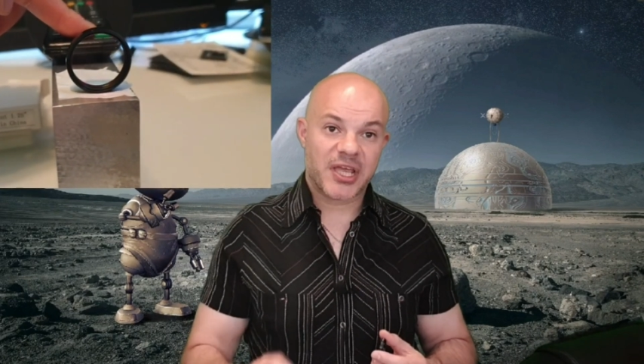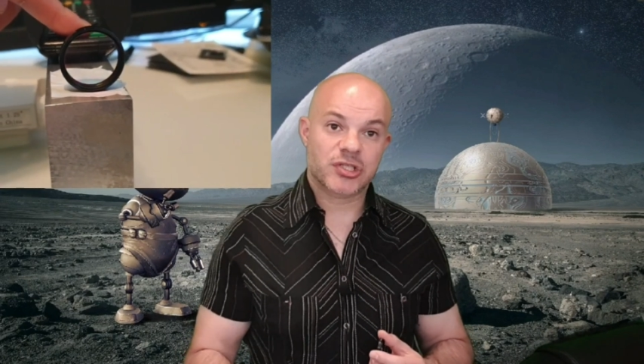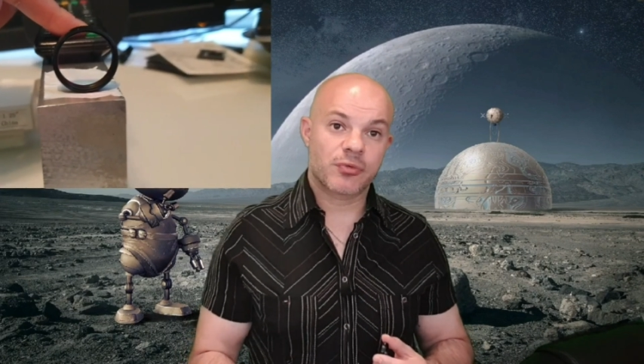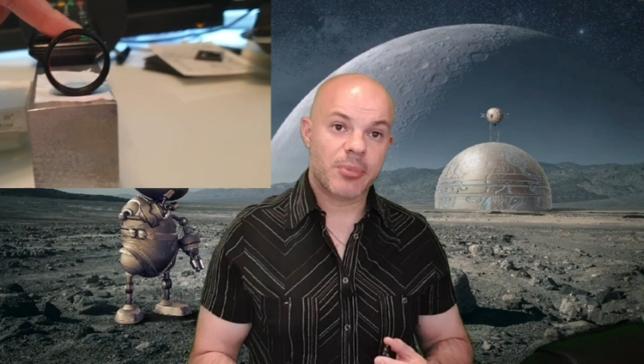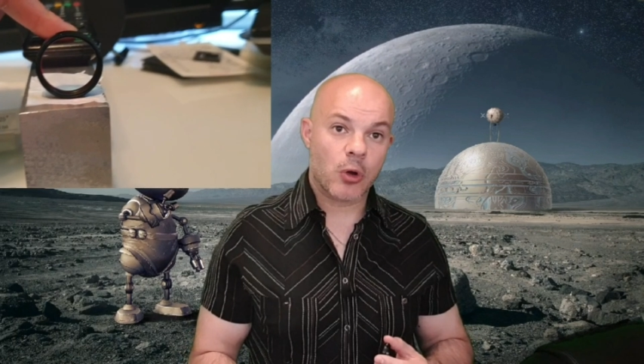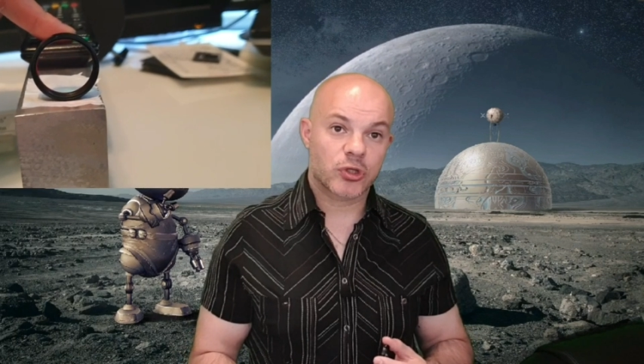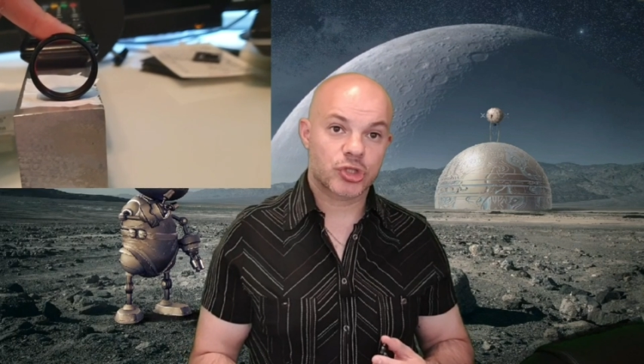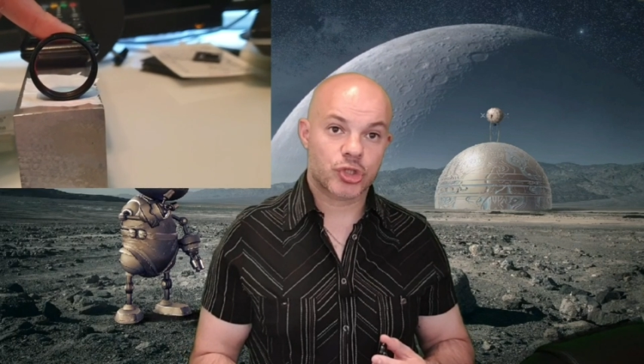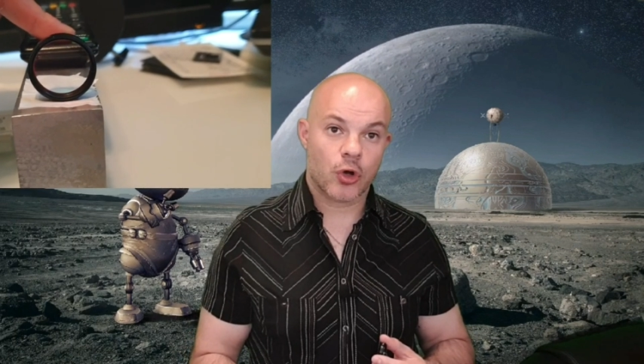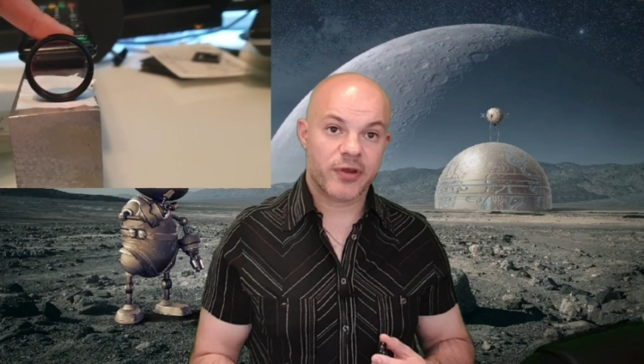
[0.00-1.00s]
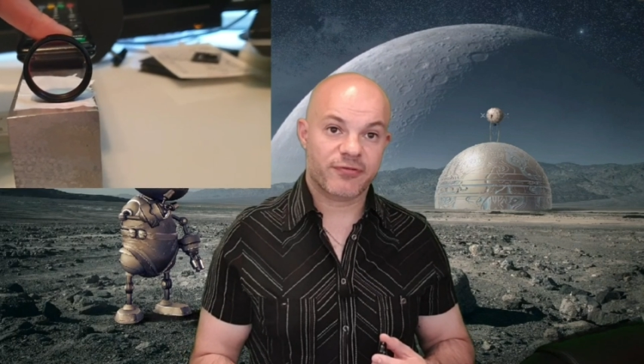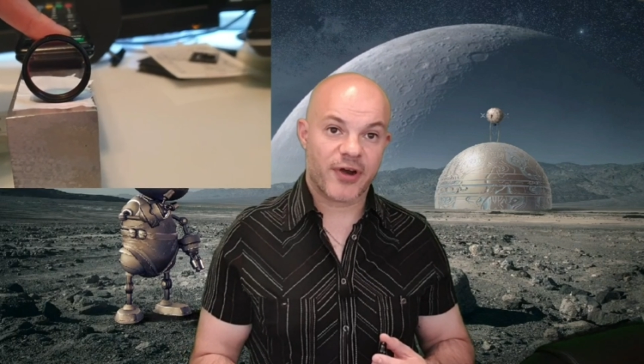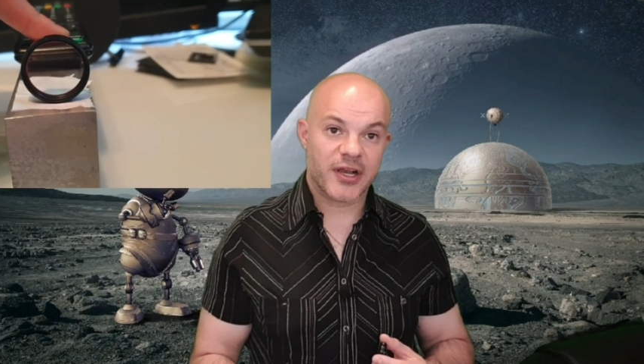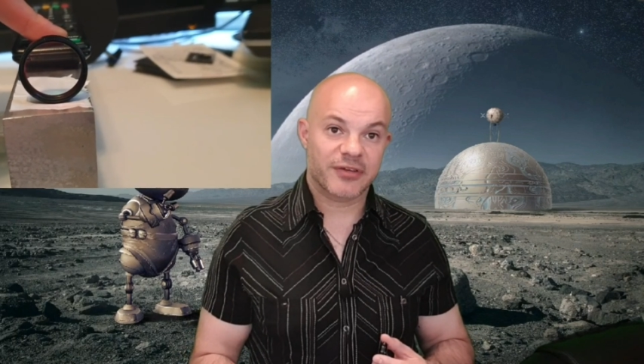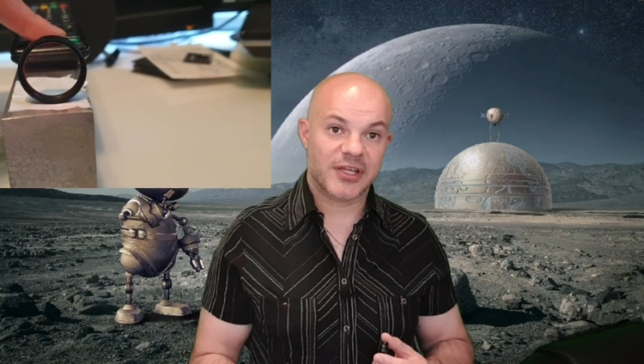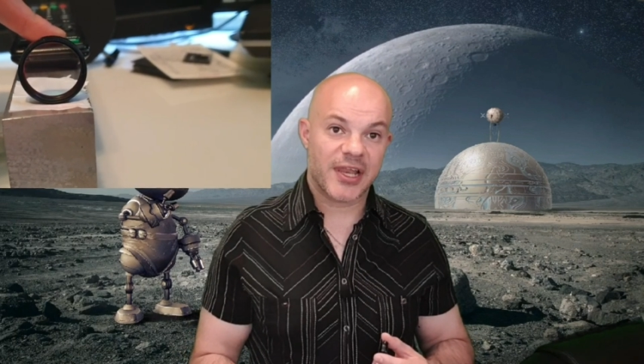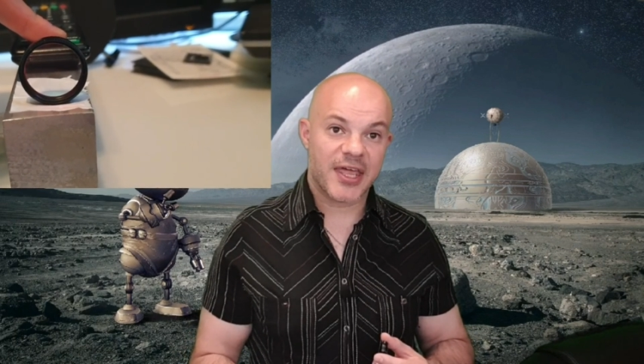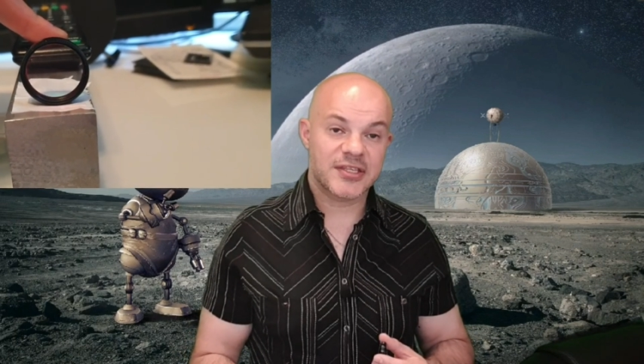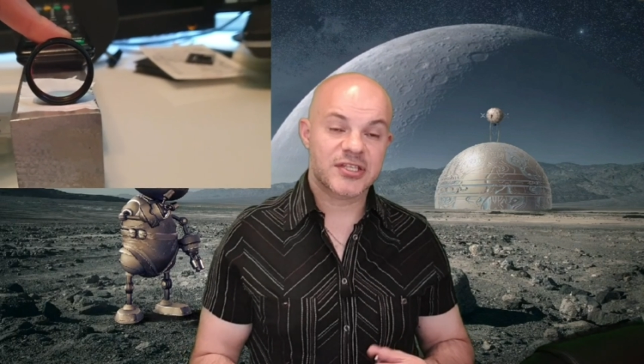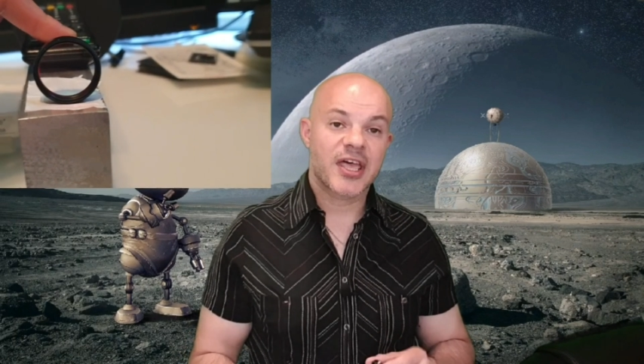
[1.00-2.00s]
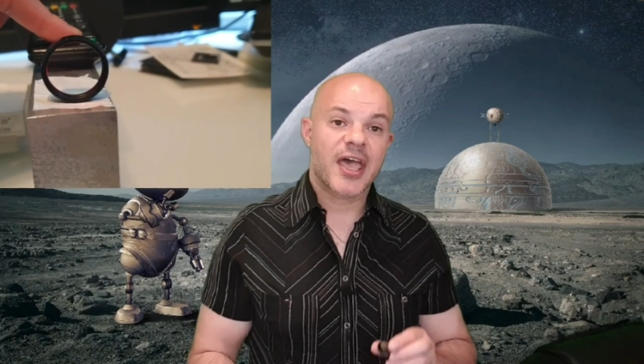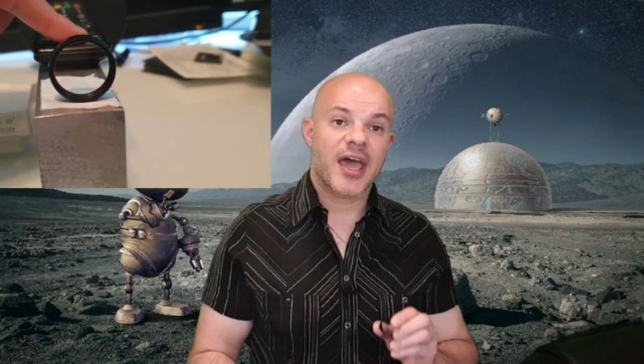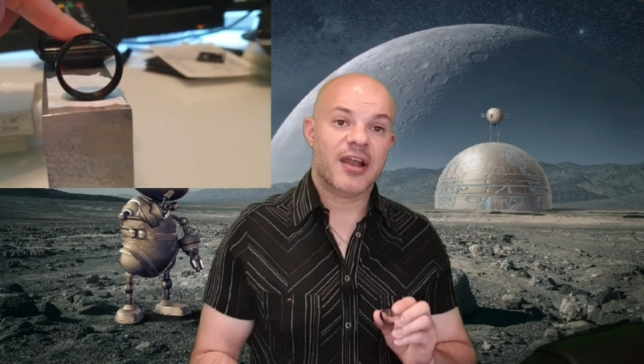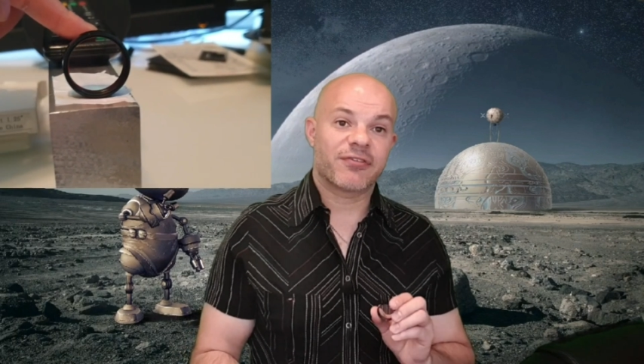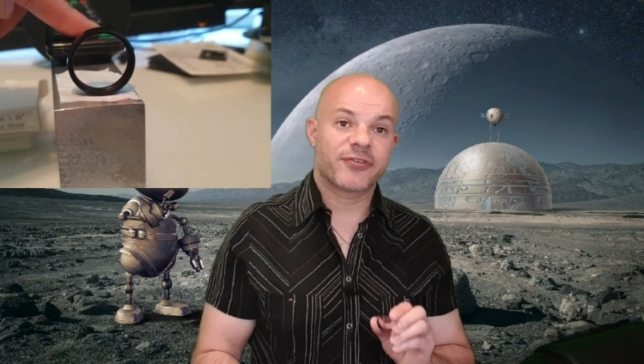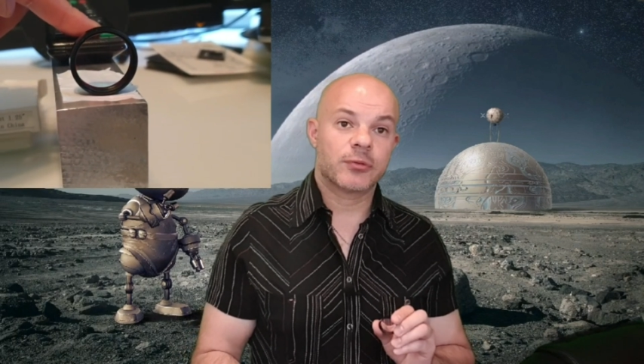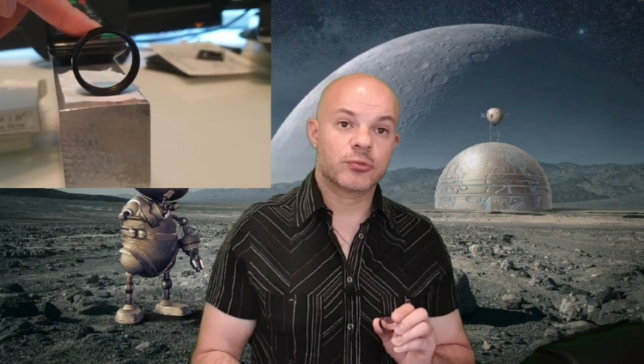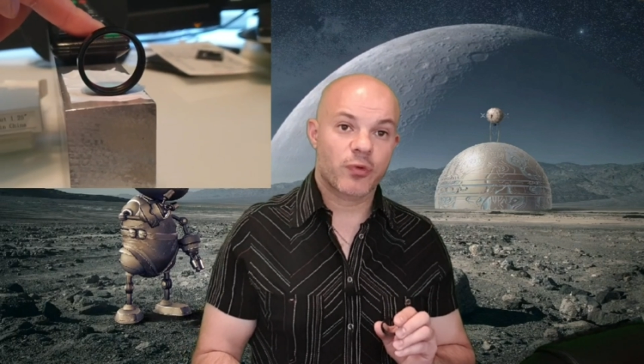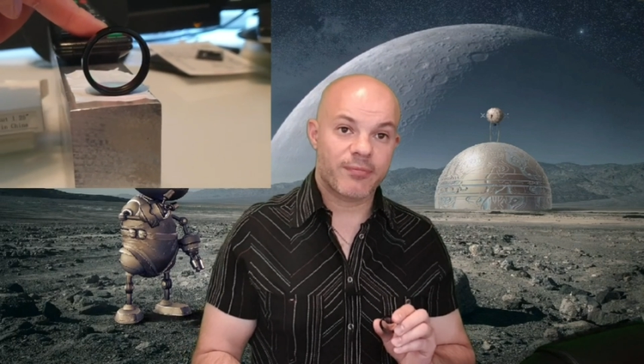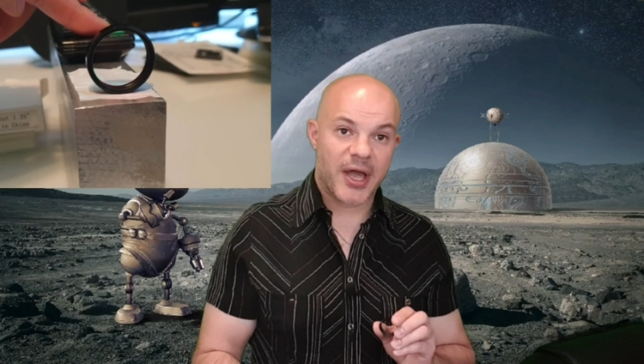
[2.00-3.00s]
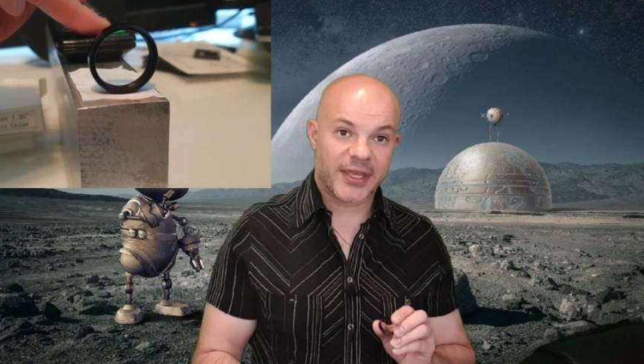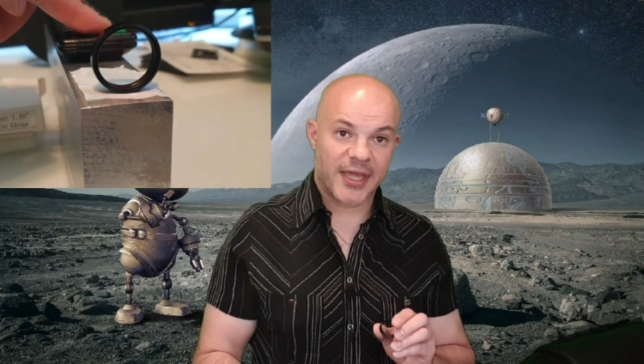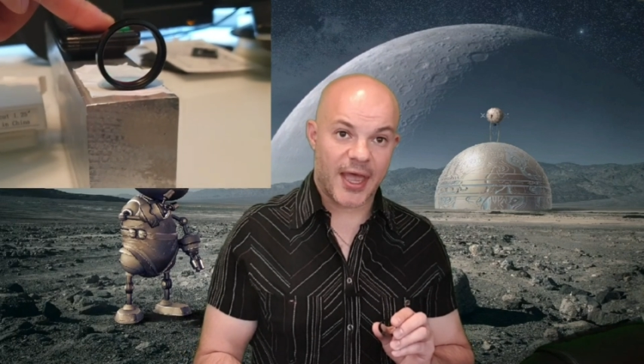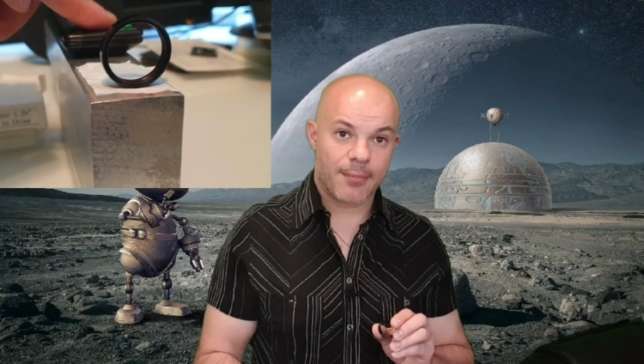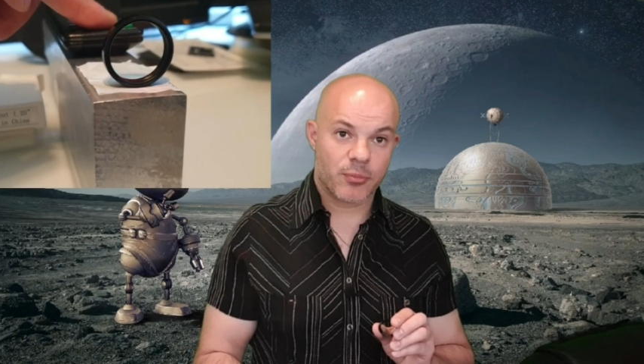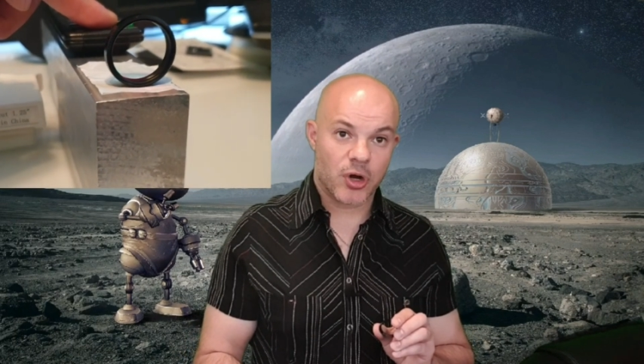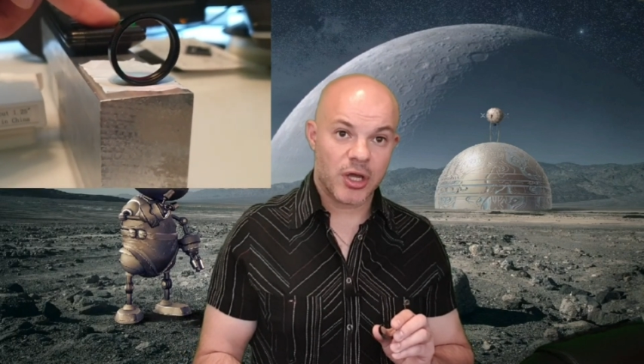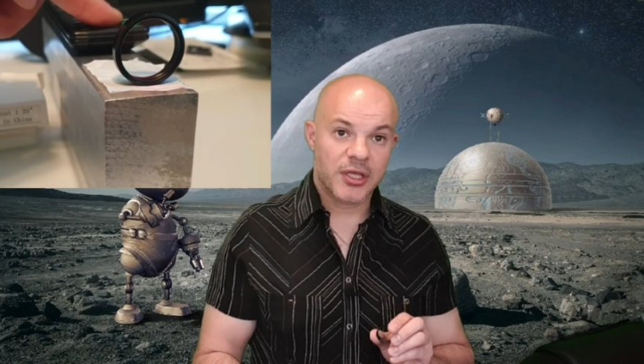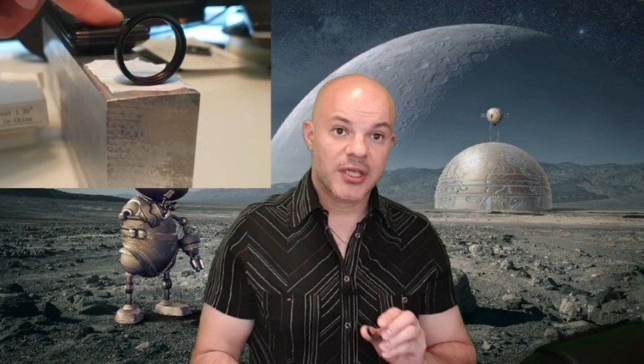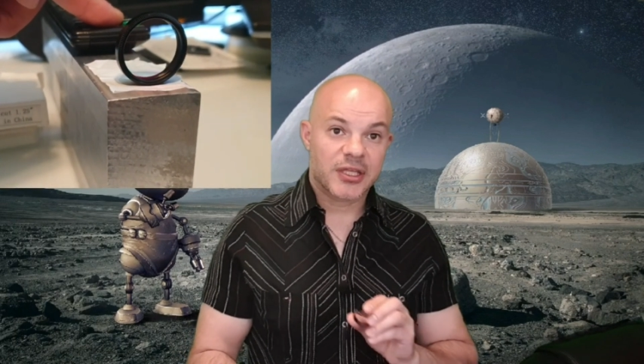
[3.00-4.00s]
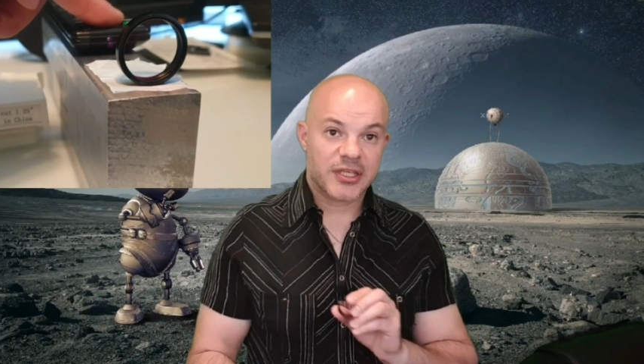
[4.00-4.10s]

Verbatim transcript: placed a remote control in front of the lens and I've filmed with my camera